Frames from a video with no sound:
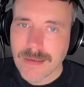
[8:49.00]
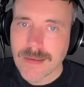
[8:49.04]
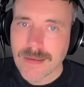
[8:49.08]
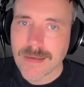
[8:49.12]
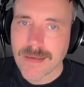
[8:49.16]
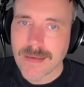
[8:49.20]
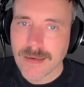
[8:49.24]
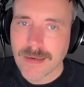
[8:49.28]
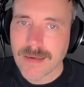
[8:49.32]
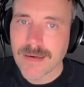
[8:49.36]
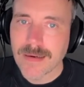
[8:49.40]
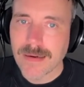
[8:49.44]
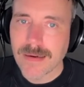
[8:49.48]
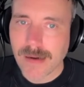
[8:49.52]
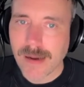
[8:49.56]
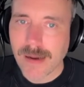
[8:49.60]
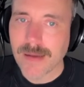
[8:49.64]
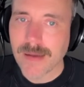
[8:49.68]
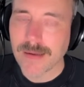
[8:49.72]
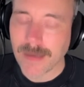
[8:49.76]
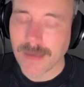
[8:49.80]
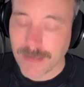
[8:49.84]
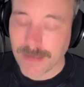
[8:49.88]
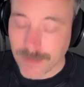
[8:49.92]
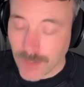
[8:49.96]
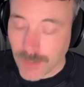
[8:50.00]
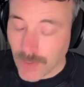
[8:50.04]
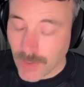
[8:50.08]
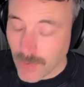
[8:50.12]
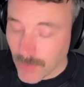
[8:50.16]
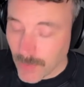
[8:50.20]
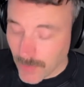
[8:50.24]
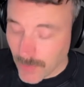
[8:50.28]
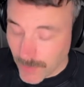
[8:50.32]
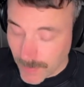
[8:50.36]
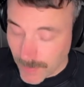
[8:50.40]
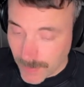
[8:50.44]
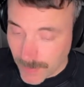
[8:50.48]
Yeah, I
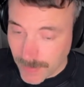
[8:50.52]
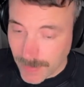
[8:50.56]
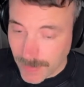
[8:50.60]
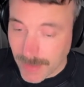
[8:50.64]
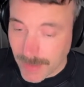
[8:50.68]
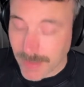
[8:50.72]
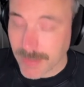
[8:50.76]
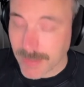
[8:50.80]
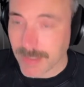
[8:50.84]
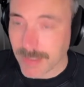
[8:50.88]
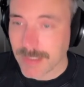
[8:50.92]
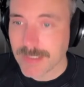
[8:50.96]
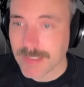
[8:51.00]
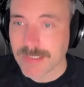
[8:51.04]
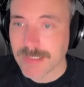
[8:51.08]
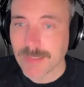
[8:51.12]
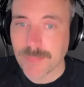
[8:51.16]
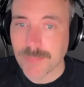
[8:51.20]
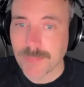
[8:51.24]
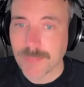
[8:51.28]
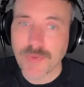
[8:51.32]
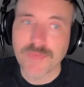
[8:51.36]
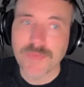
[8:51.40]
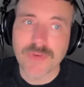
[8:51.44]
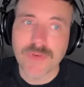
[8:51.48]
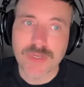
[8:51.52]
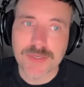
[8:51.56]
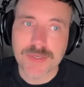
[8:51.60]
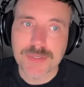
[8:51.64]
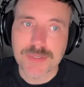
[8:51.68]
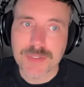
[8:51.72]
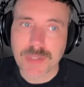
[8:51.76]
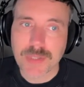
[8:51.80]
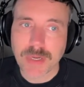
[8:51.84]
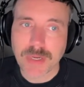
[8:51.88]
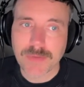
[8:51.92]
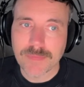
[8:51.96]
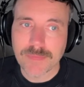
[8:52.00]
know that it is a
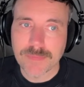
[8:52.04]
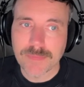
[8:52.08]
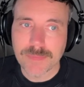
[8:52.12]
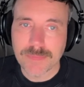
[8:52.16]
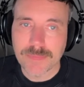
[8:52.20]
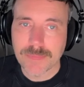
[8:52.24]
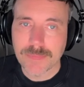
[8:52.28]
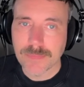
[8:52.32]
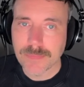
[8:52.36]
privilege to have